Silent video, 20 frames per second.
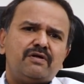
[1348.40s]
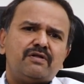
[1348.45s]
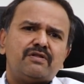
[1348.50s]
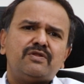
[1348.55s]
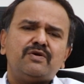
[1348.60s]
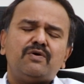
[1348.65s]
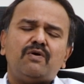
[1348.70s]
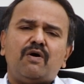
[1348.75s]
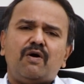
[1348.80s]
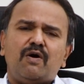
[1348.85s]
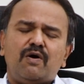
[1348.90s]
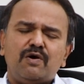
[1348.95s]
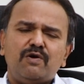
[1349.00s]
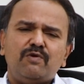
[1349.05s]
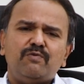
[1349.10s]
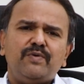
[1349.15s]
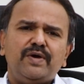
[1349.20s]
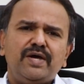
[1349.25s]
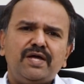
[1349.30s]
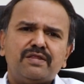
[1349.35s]
So
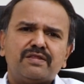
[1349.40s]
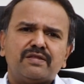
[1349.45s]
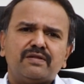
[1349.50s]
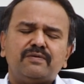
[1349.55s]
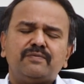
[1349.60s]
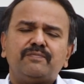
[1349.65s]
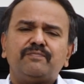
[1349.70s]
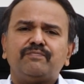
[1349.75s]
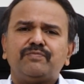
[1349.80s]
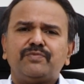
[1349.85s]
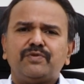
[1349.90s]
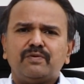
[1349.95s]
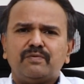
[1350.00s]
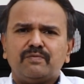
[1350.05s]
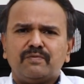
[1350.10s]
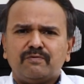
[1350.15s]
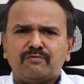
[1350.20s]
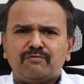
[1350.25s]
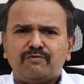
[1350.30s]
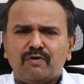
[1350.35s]
always
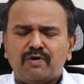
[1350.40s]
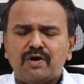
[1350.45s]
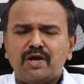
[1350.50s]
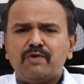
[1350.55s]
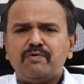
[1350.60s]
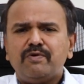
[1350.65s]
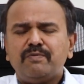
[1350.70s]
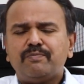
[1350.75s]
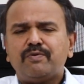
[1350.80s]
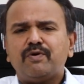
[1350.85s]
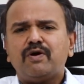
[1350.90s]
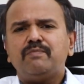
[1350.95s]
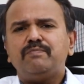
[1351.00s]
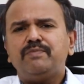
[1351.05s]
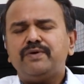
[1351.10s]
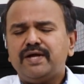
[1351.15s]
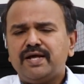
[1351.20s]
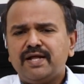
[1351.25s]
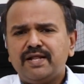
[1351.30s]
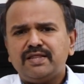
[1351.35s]
follow a
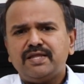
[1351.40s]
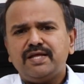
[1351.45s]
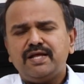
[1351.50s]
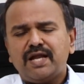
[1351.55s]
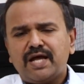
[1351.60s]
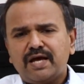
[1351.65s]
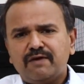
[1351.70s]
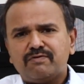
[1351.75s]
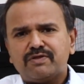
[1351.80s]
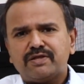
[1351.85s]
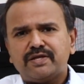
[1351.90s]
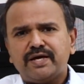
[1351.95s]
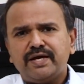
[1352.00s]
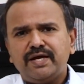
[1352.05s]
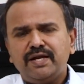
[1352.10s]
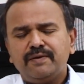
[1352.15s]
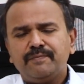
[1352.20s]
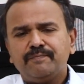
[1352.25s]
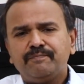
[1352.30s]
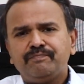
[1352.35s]
proper healthy
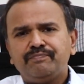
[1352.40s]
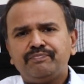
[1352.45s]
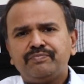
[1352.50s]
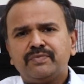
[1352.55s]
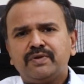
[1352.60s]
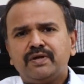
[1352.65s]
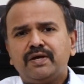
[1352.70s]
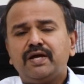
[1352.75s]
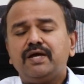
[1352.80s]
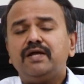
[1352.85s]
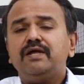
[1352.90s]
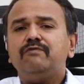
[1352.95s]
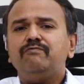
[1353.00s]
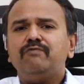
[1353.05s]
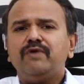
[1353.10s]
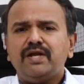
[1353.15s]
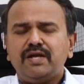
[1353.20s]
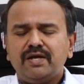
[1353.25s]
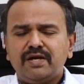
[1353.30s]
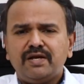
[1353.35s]
lifestyle.
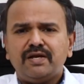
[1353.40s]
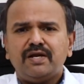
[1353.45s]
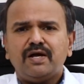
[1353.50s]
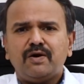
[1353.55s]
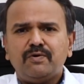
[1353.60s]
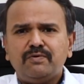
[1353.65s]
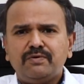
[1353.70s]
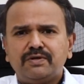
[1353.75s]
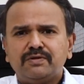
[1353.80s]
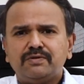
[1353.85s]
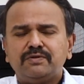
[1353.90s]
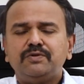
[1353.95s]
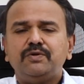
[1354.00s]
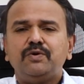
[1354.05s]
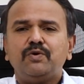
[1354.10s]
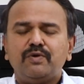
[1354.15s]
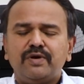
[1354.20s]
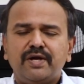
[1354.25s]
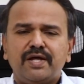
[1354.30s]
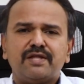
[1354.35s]
When in doubt,
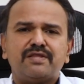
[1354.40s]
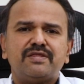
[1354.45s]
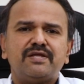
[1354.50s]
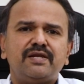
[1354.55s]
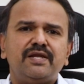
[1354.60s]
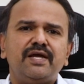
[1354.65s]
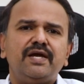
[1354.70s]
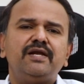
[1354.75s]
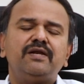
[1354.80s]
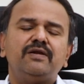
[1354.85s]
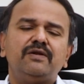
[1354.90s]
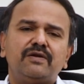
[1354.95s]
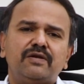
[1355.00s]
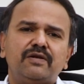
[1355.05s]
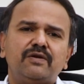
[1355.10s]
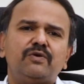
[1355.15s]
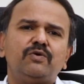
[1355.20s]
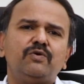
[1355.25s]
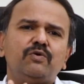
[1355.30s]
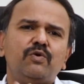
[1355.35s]
don't hesitate
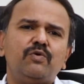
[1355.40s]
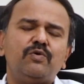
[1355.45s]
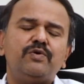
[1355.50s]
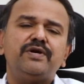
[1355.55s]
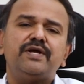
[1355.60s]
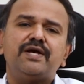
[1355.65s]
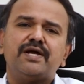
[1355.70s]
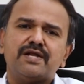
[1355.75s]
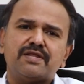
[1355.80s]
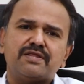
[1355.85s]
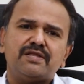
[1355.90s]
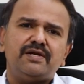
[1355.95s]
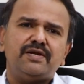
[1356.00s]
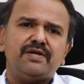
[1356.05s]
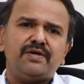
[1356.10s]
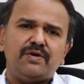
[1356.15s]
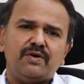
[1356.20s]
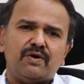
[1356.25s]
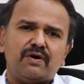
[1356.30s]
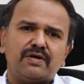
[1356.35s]
to go and consult
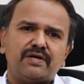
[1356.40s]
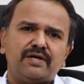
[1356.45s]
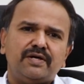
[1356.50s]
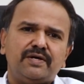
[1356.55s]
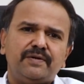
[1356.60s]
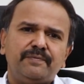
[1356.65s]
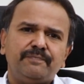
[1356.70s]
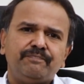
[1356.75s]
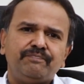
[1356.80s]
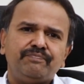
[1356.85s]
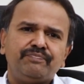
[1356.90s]
a doctor.